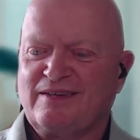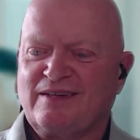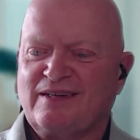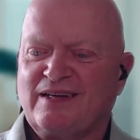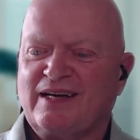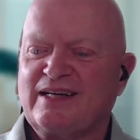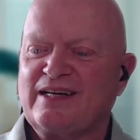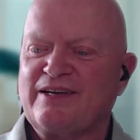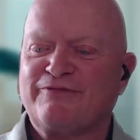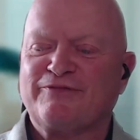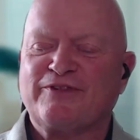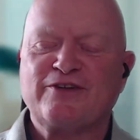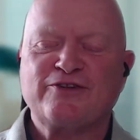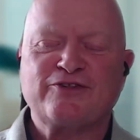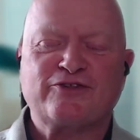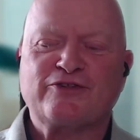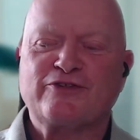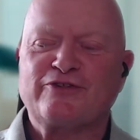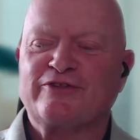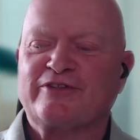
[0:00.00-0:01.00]
And if those
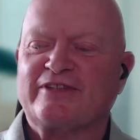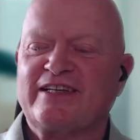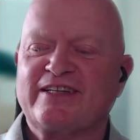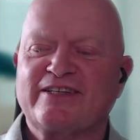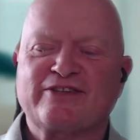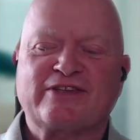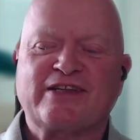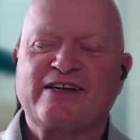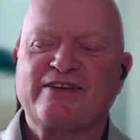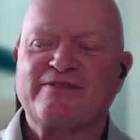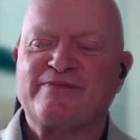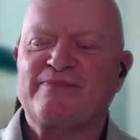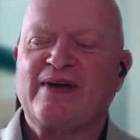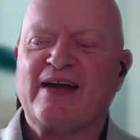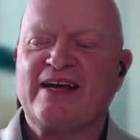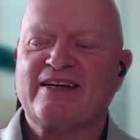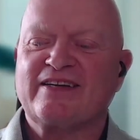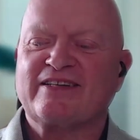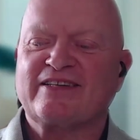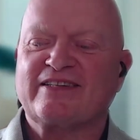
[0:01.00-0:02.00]
two things don't
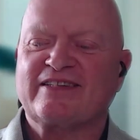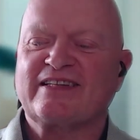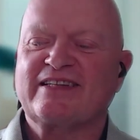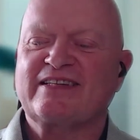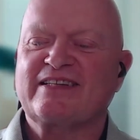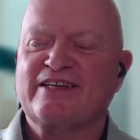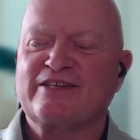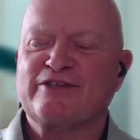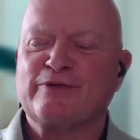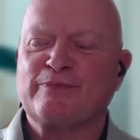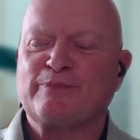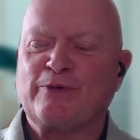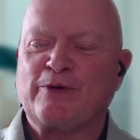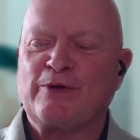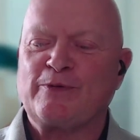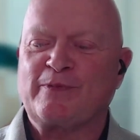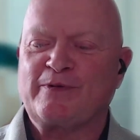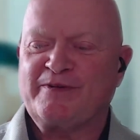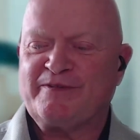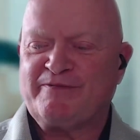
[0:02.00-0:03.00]
match, then there's a
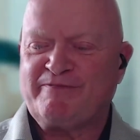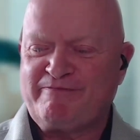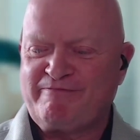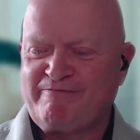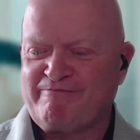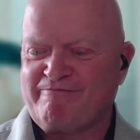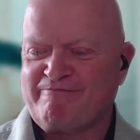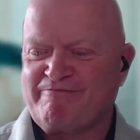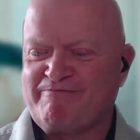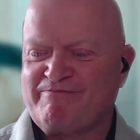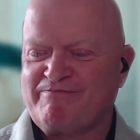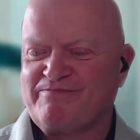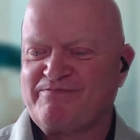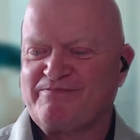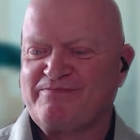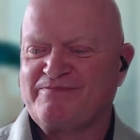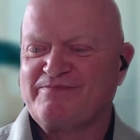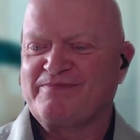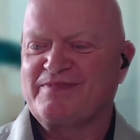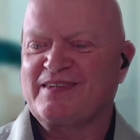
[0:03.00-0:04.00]
problem.
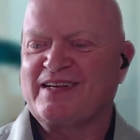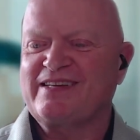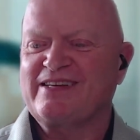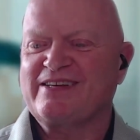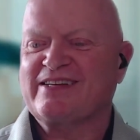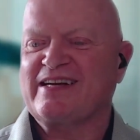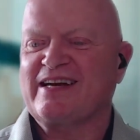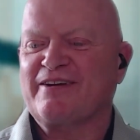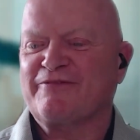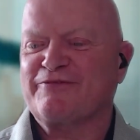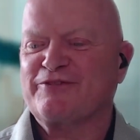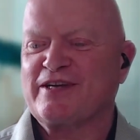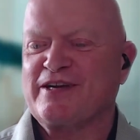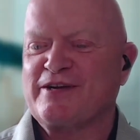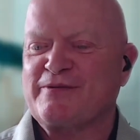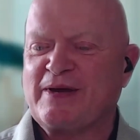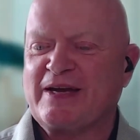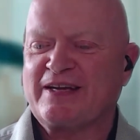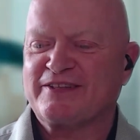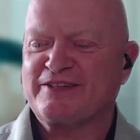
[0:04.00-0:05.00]
Then you're going to have to go
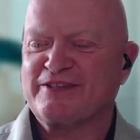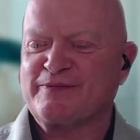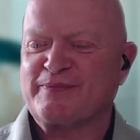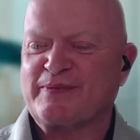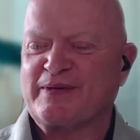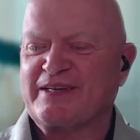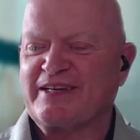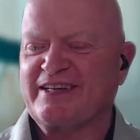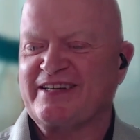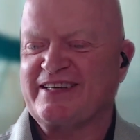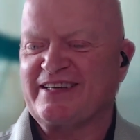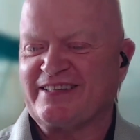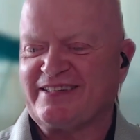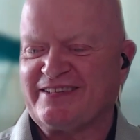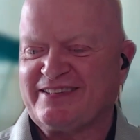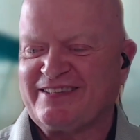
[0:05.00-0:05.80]
back to the beginning.